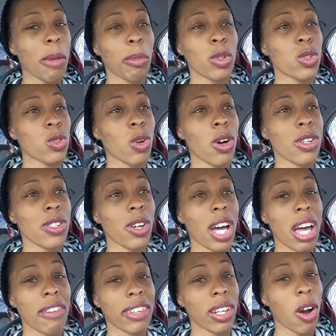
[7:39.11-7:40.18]
but you also
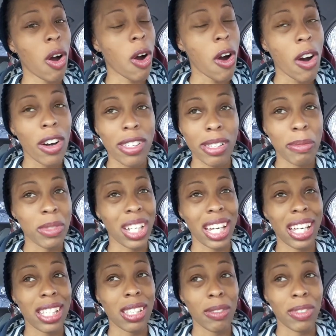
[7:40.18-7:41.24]
have an awesome
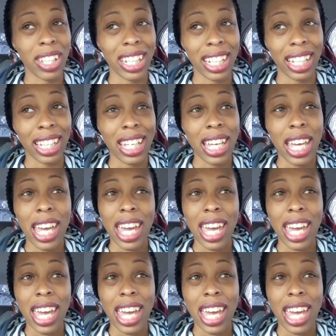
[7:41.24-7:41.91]
chance of getting